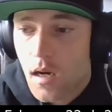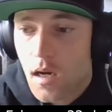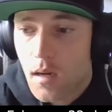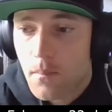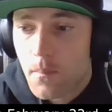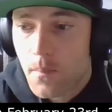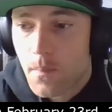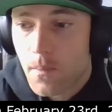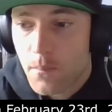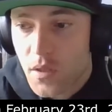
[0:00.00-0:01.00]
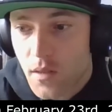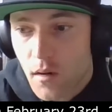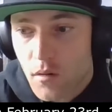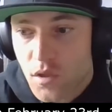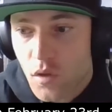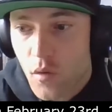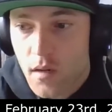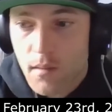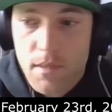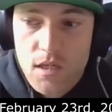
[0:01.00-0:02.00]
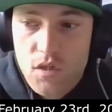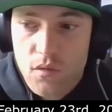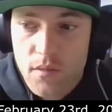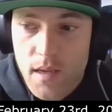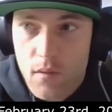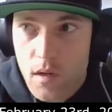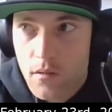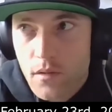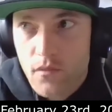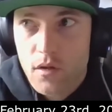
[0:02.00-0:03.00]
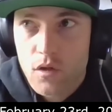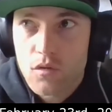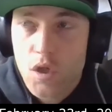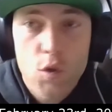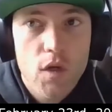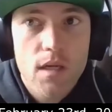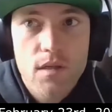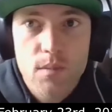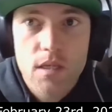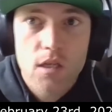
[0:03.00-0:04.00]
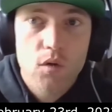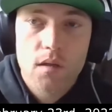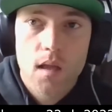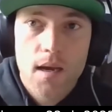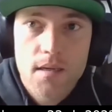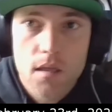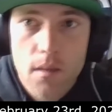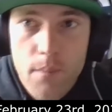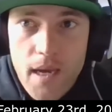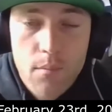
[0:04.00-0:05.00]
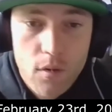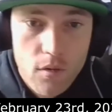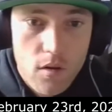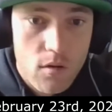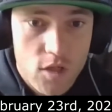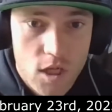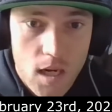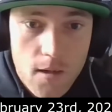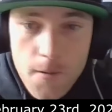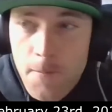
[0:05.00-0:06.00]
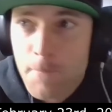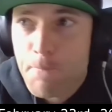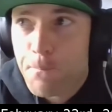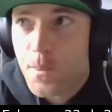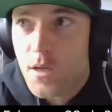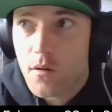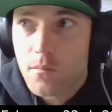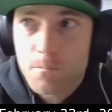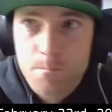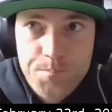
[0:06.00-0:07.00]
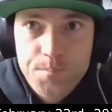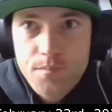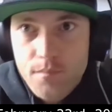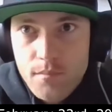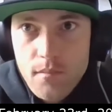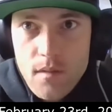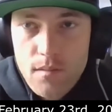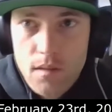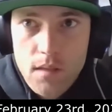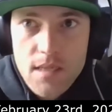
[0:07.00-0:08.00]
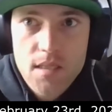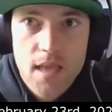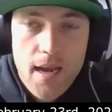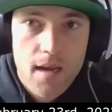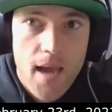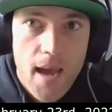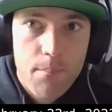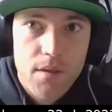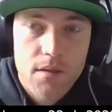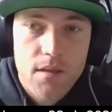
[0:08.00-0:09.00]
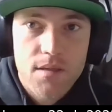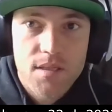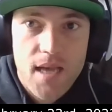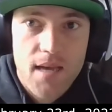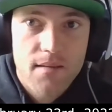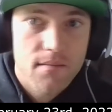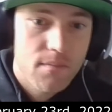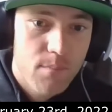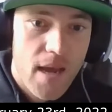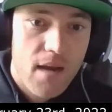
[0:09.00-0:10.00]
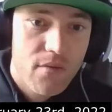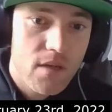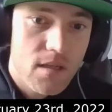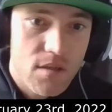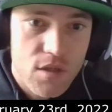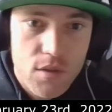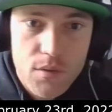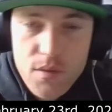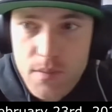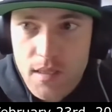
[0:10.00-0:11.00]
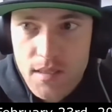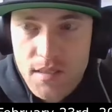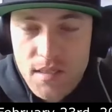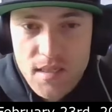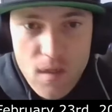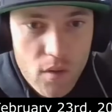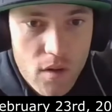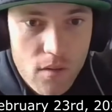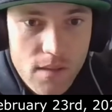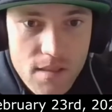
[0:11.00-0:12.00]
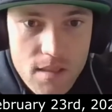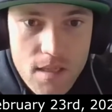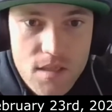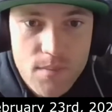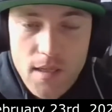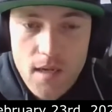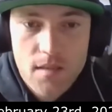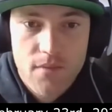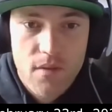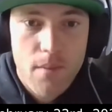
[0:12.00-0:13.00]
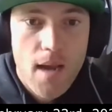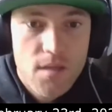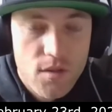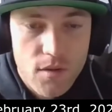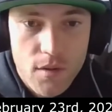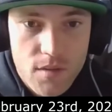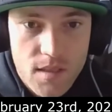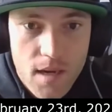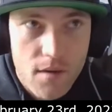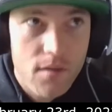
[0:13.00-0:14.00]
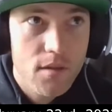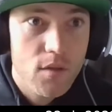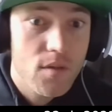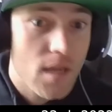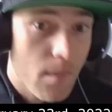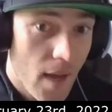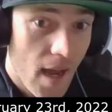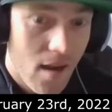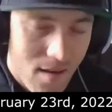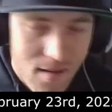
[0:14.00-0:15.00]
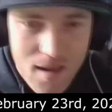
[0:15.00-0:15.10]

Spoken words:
But then also wanted to make sure that, well, if a new token is being utilized on the PAC protocol chain, you know, the least that could happen is that PAC fee is used because this network only exists because of the master nodes that are using PAC